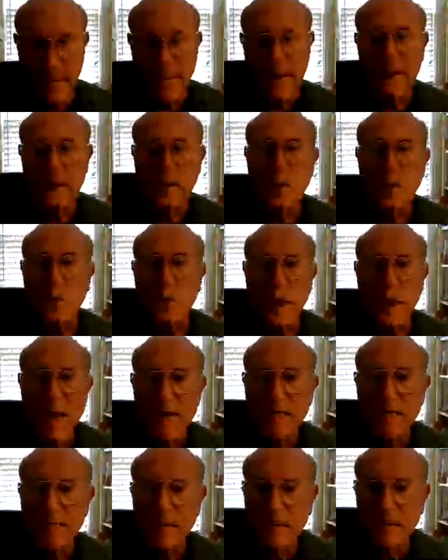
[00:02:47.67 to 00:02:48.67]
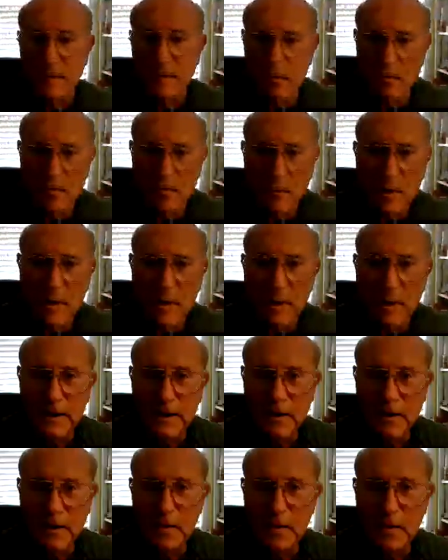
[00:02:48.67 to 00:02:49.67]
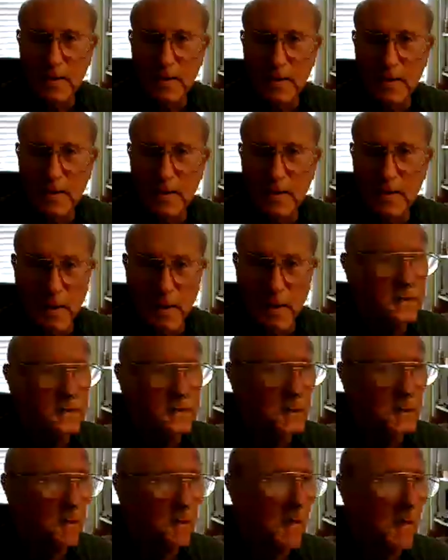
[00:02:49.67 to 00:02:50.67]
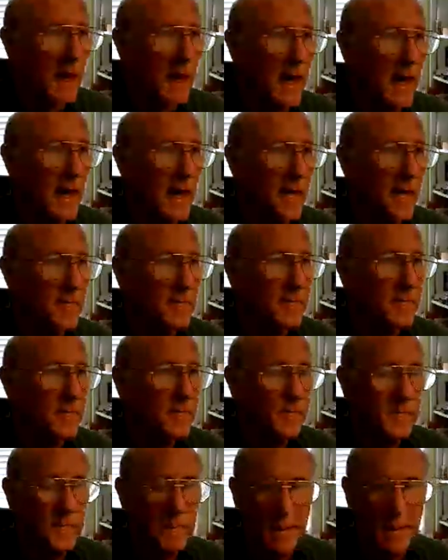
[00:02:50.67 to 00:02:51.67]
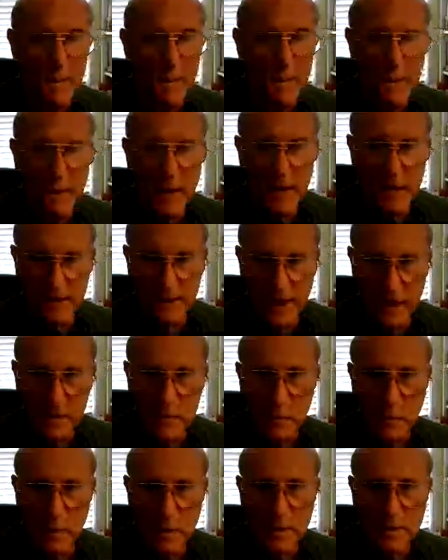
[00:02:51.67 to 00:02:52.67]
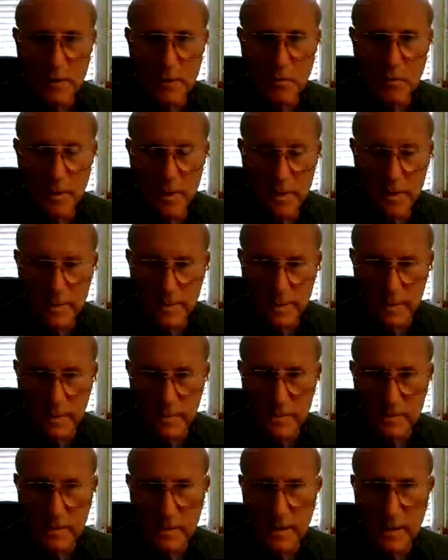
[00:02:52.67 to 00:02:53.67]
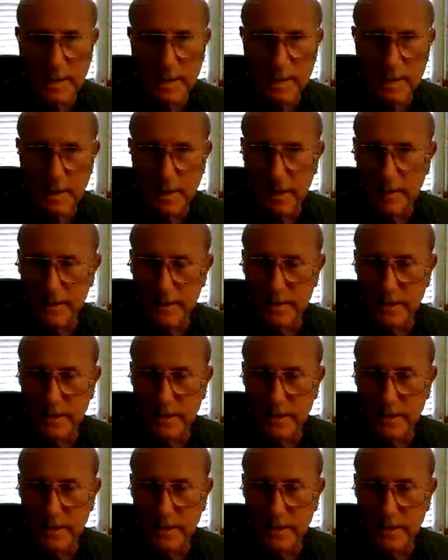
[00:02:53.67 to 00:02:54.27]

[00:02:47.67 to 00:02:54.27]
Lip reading: they don't have a really good blood supply. A long time for,